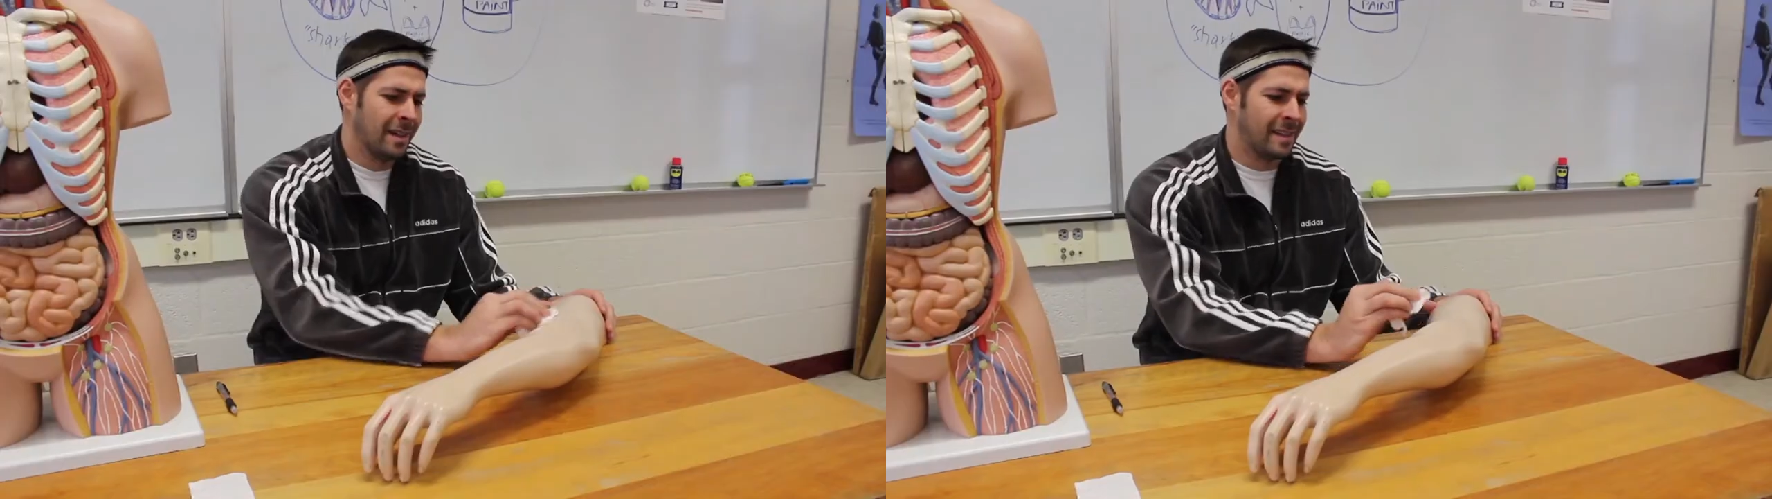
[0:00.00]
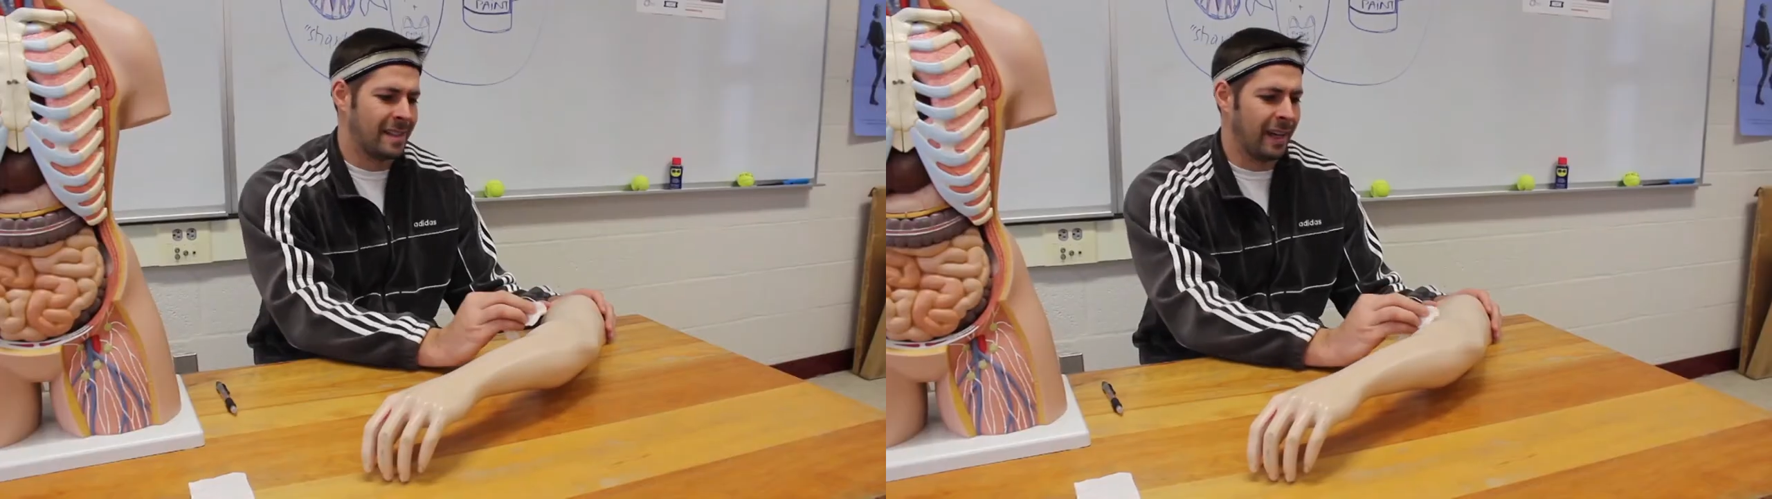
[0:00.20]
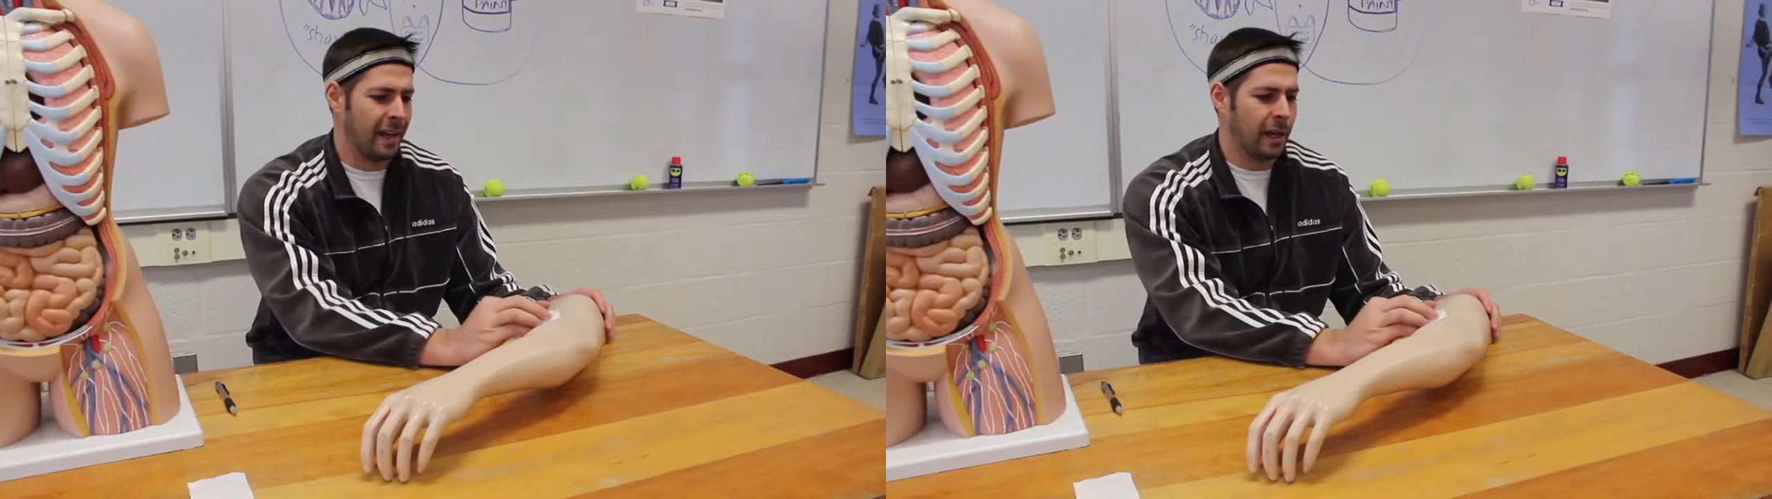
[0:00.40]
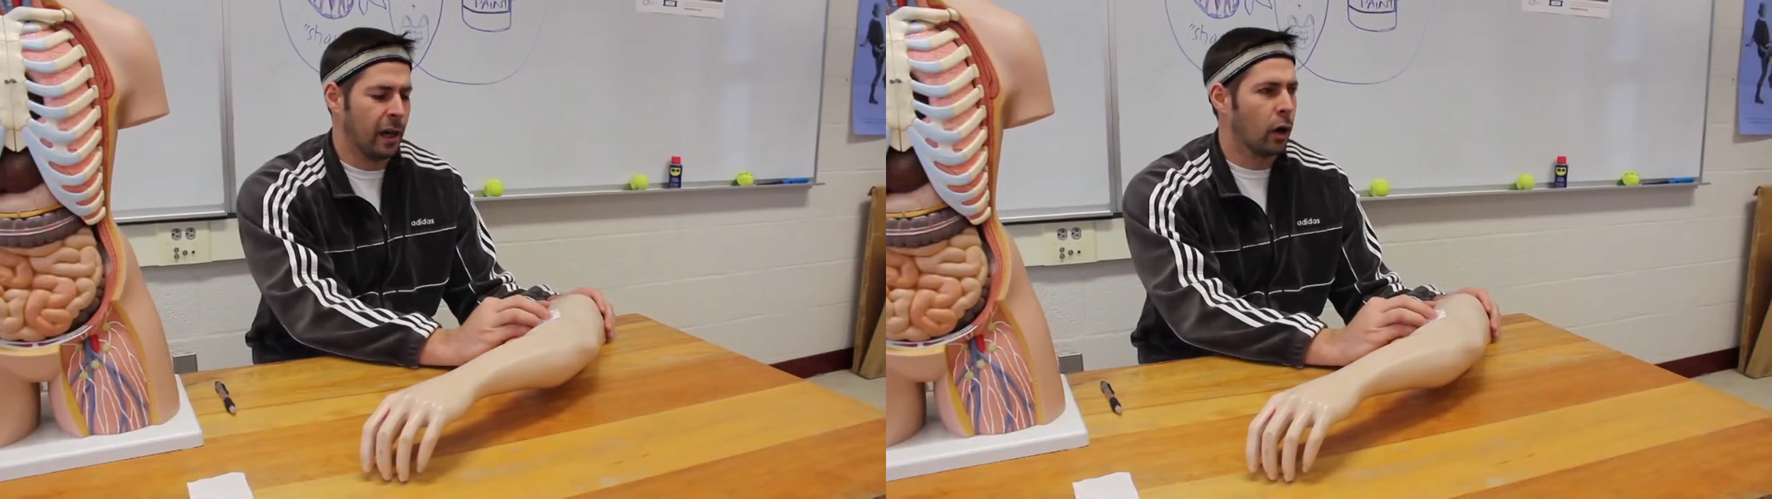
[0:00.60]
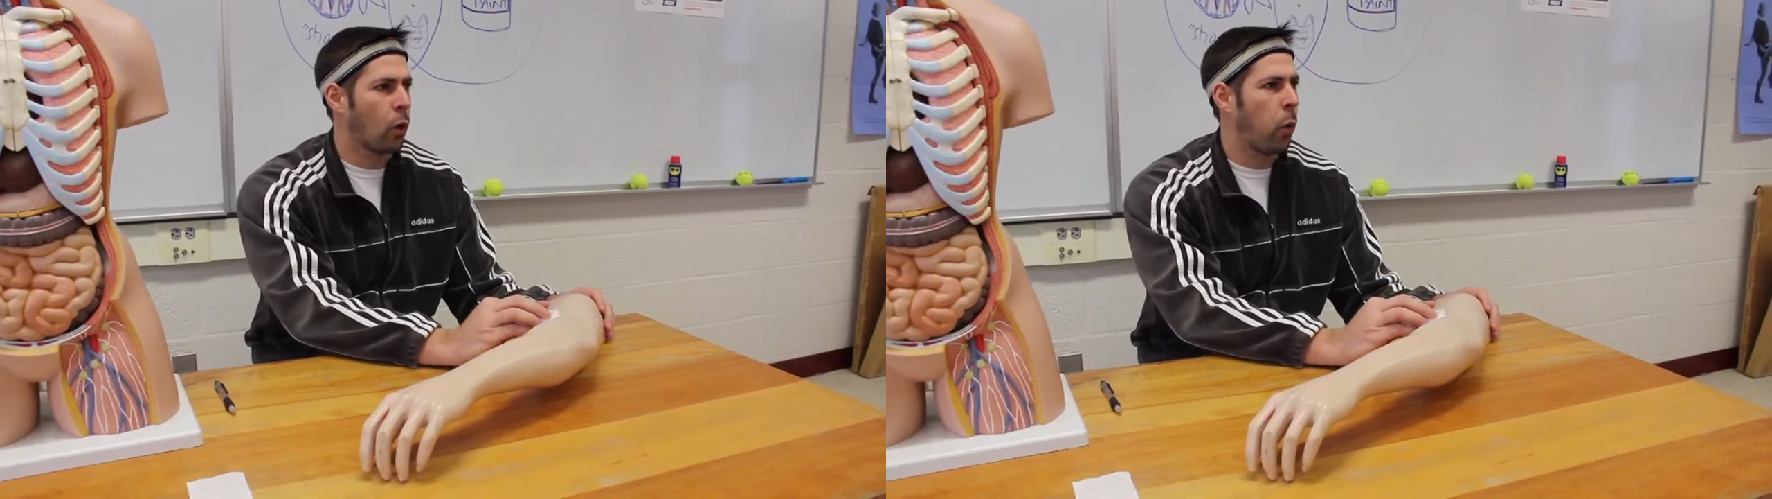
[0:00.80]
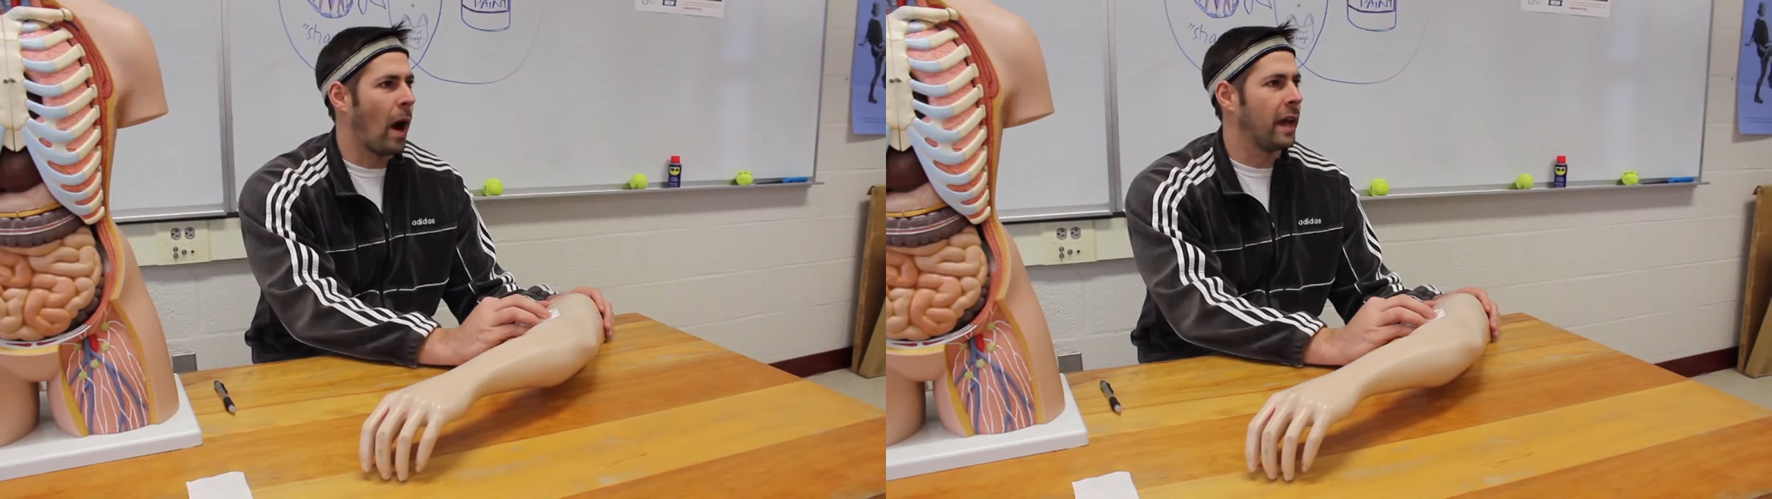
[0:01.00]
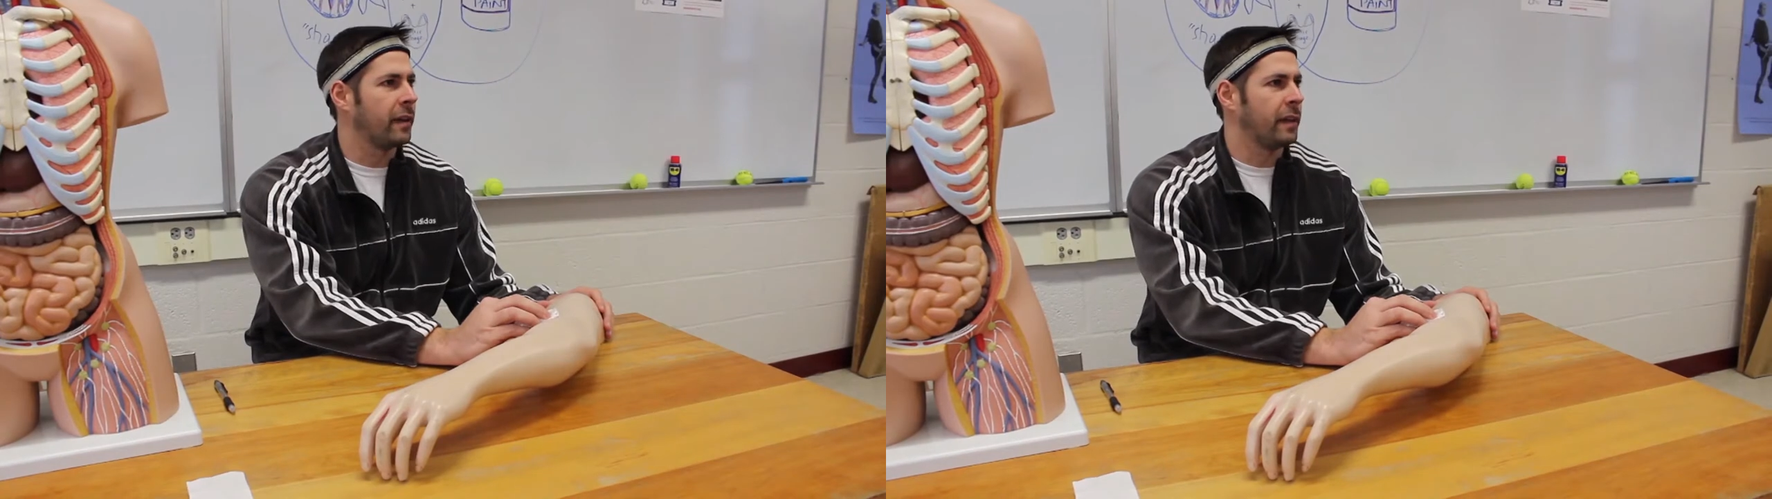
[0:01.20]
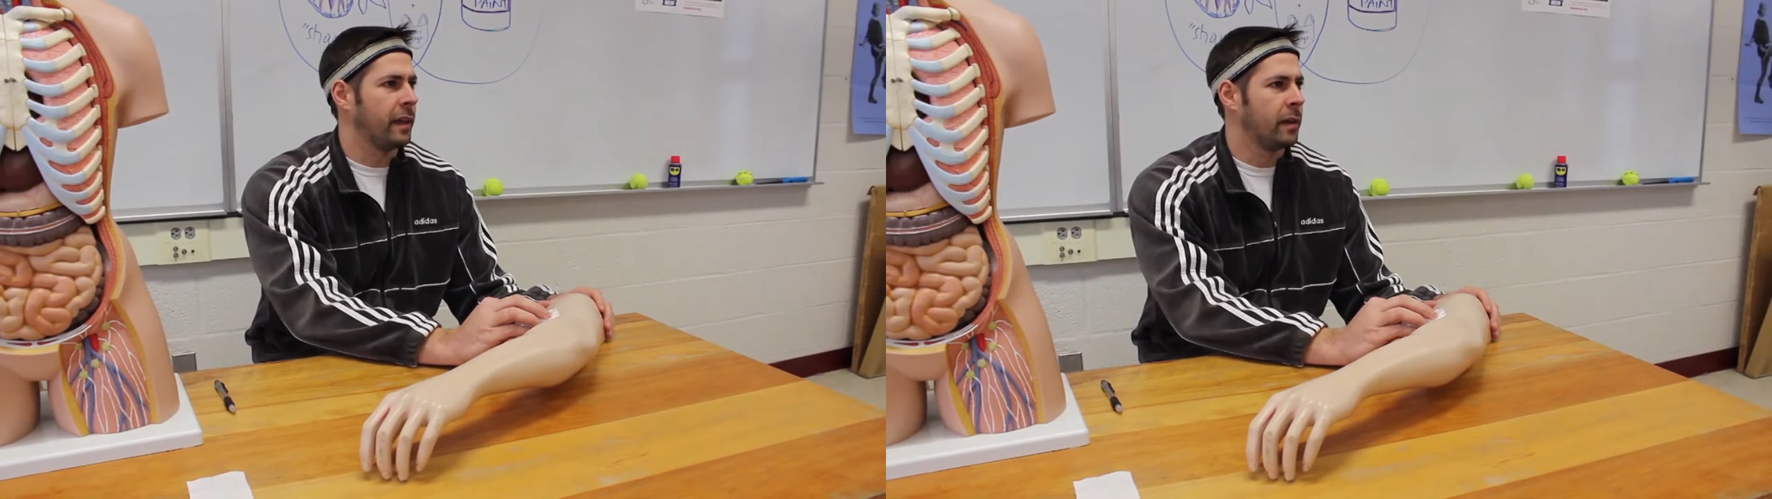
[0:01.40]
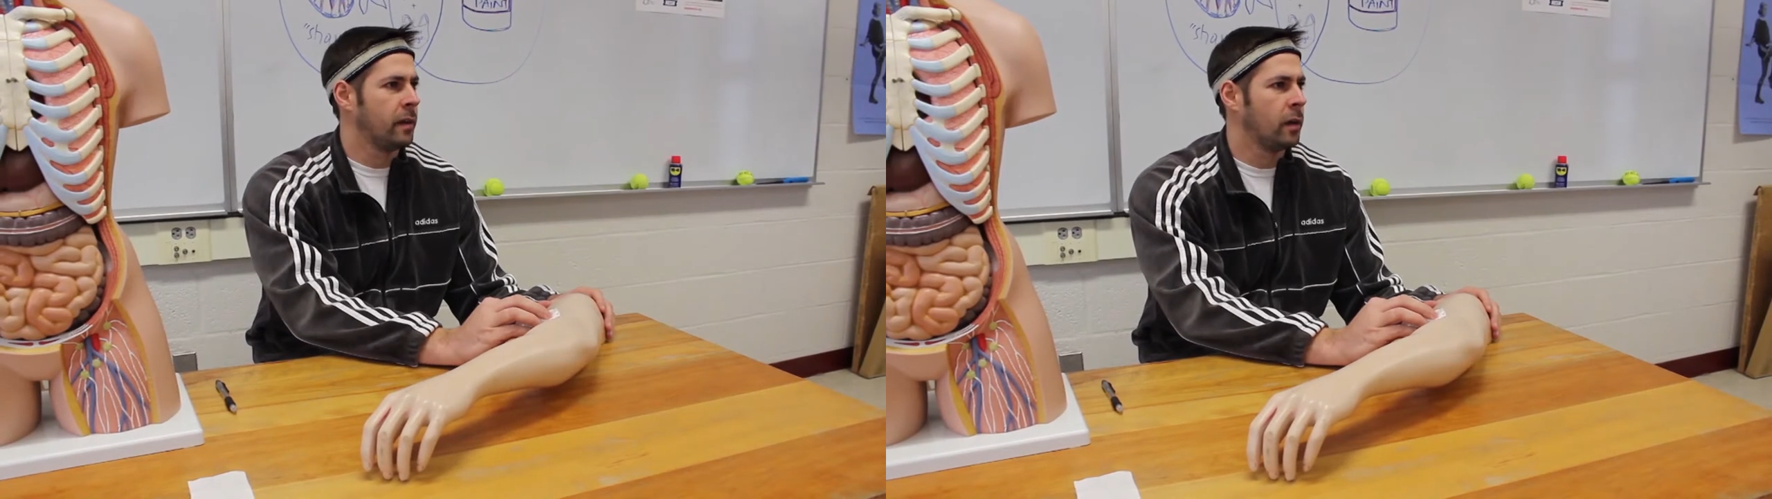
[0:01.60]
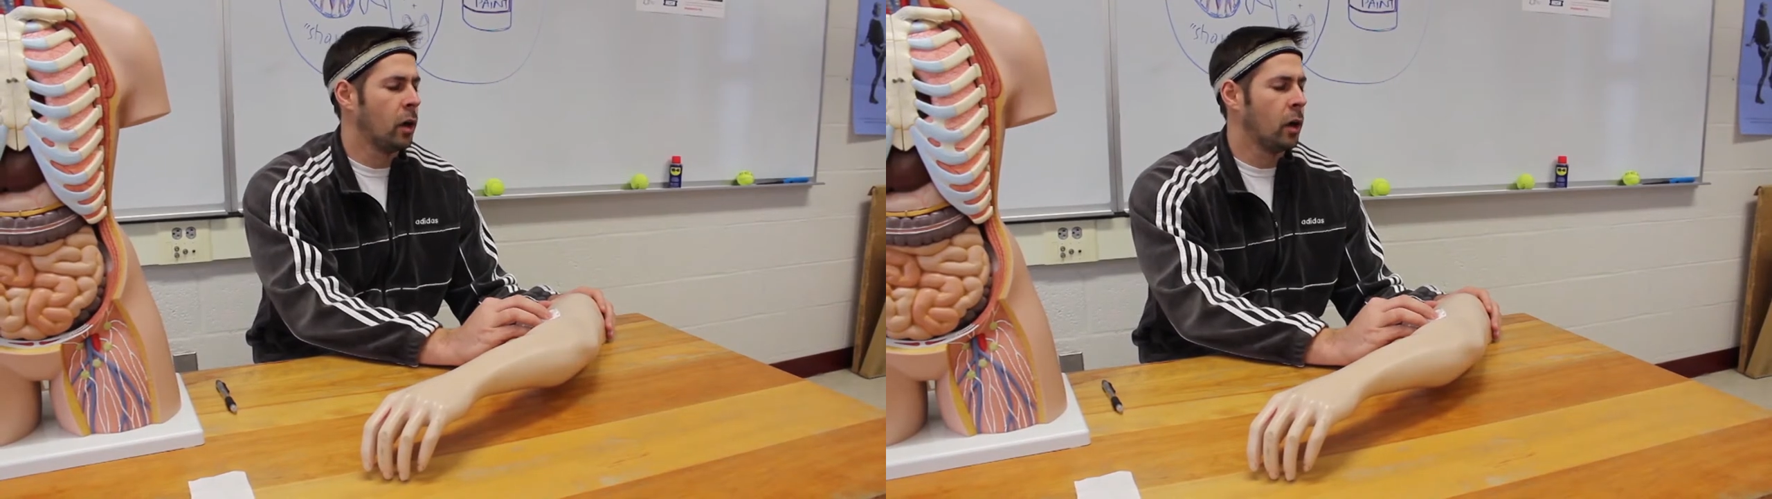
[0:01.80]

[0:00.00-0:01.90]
Sitting quietly.